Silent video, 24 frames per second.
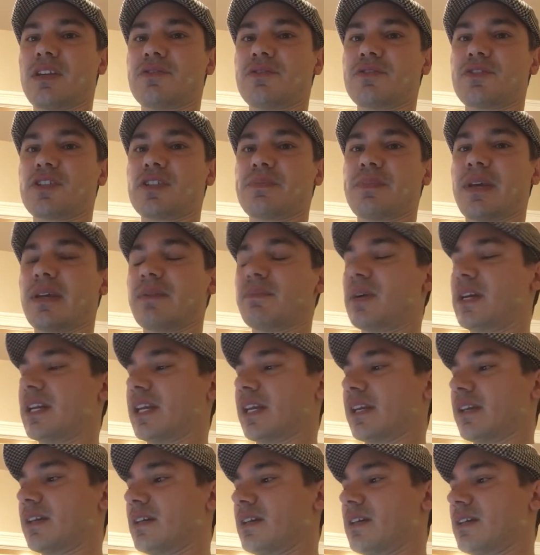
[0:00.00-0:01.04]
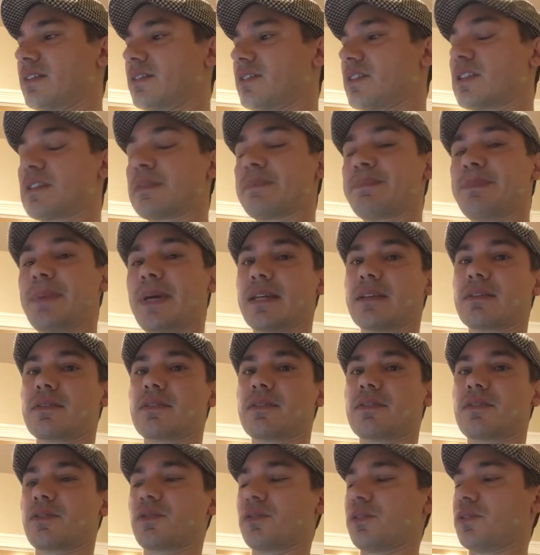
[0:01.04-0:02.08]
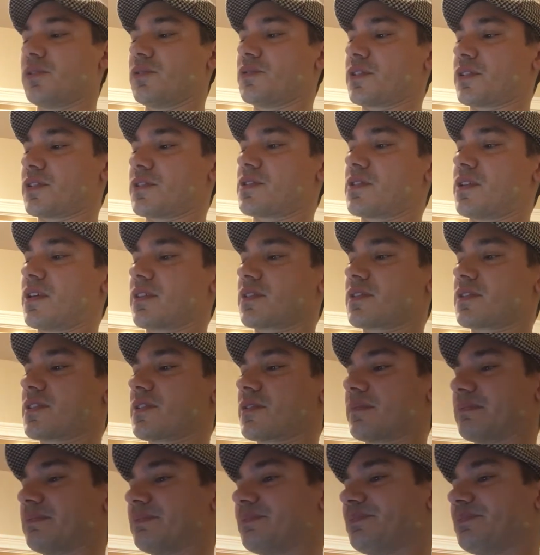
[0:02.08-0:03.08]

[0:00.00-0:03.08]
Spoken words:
she's made money despite her losing stocks.